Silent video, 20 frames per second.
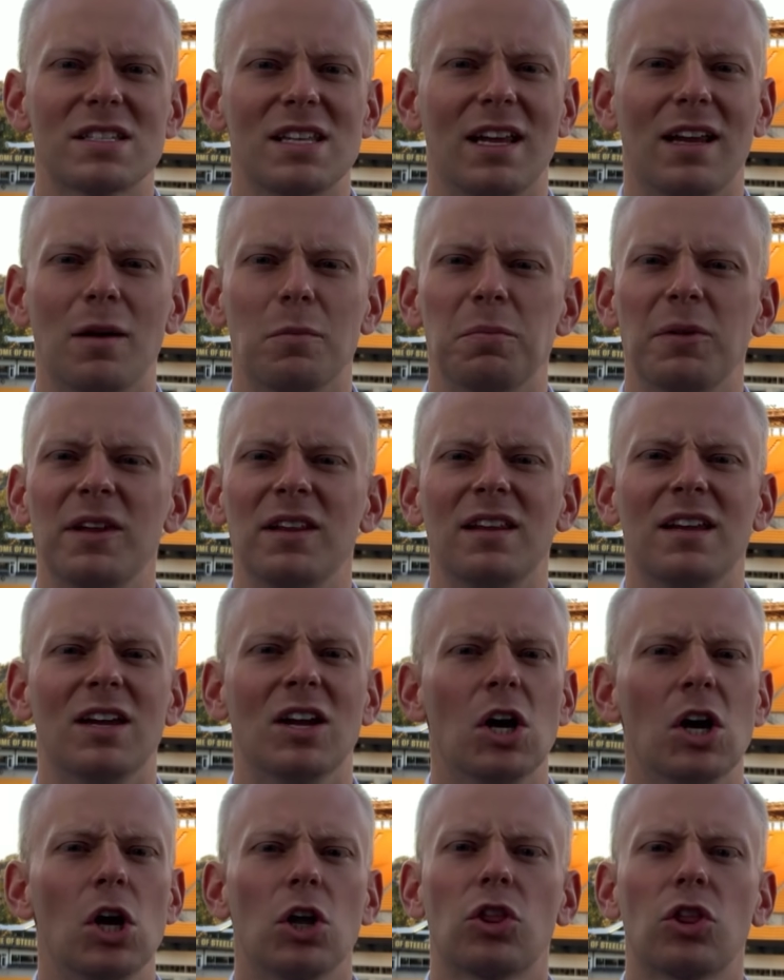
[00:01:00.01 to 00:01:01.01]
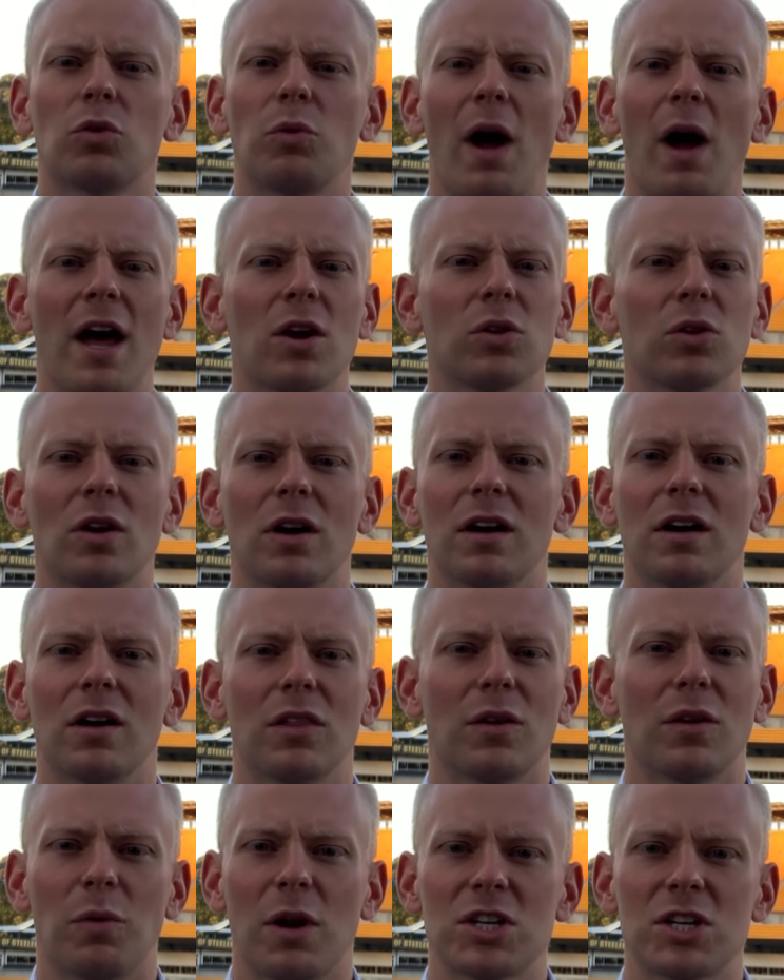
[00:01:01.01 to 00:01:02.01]
They completely throttled the
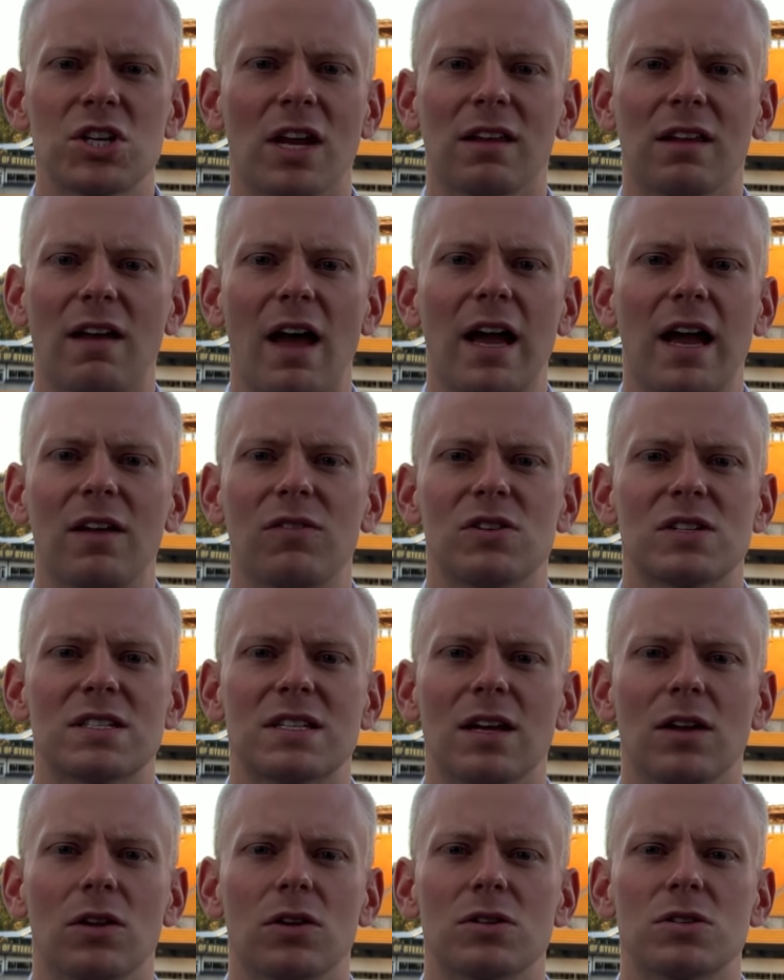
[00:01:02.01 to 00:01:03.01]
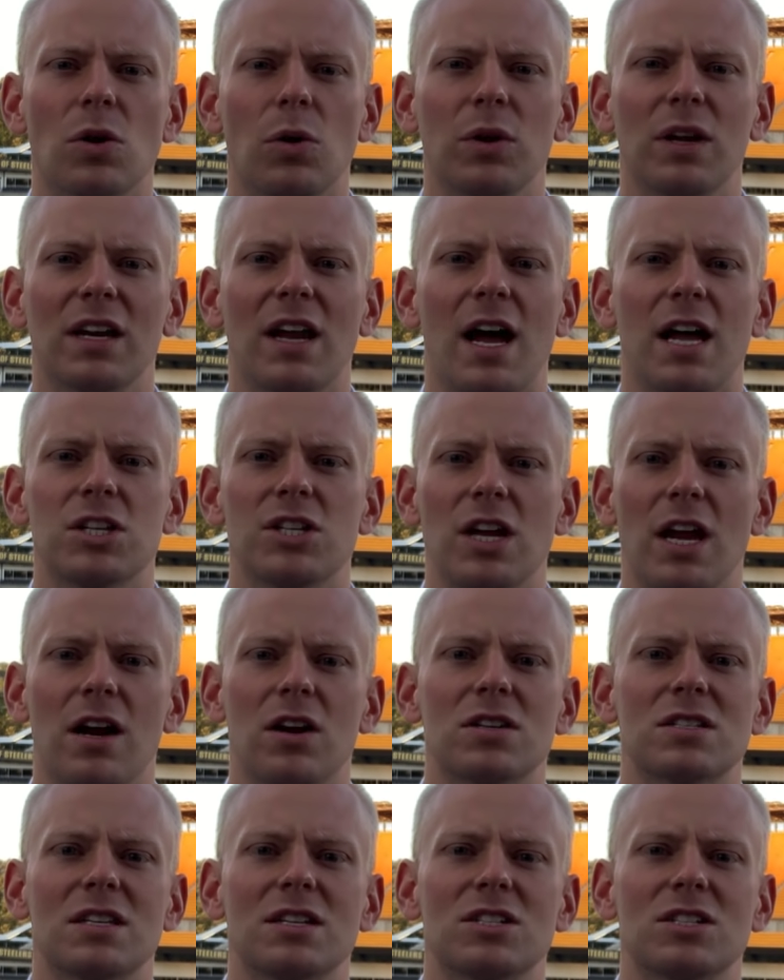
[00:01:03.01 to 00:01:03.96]
rushing attack of the Steelers, holding Najee Harris